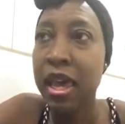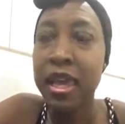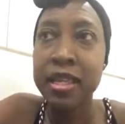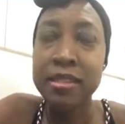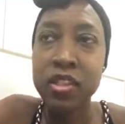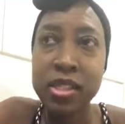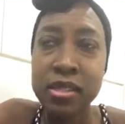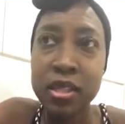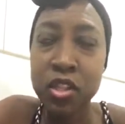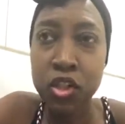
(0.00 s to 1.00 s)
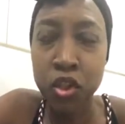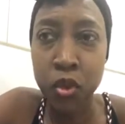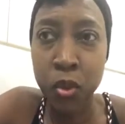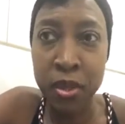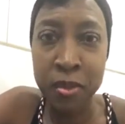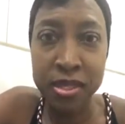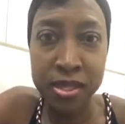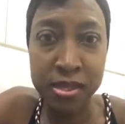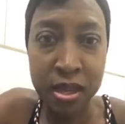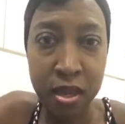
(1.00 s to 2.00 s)
it. She's showing me
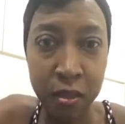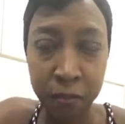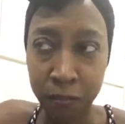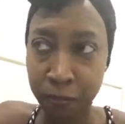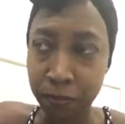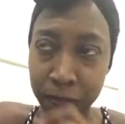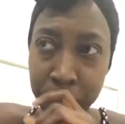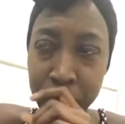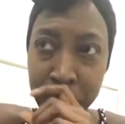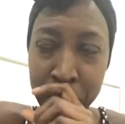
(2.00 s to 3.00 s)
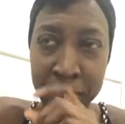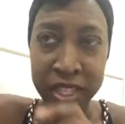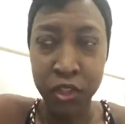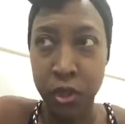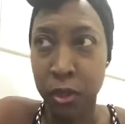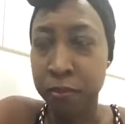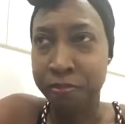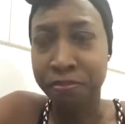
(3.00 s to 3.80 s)
this picture.